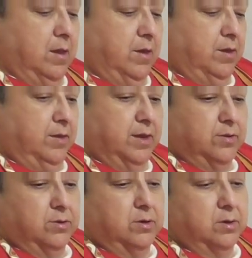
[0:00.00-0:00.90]
I think
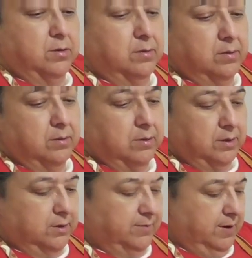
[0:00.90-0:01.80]
that's good.
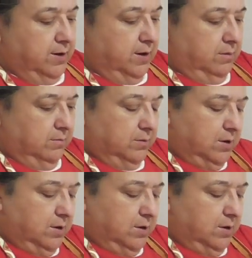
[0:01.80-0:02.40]
Let's find out.